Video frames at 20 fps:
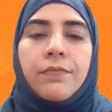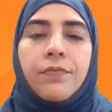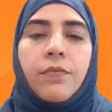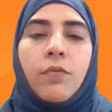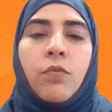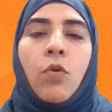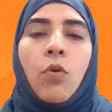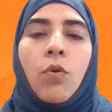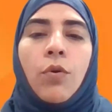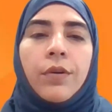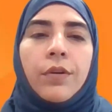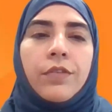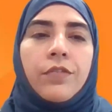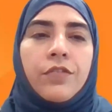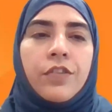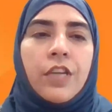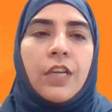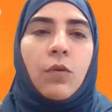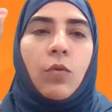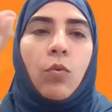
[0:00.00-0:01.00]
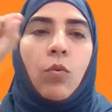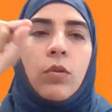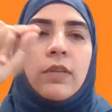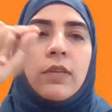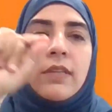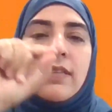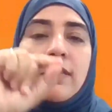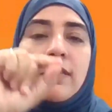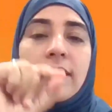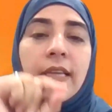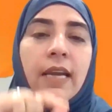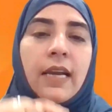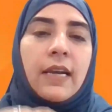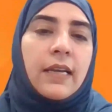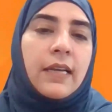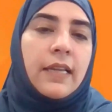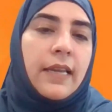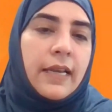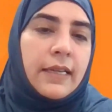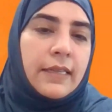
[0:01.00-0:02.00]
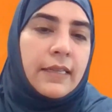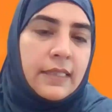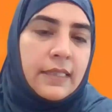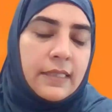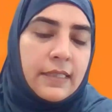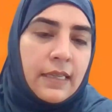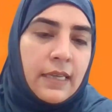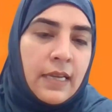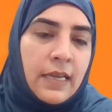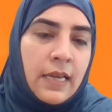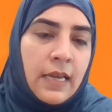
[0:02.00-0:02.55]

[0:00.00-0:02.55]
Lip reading: four stakeholders, they are connected.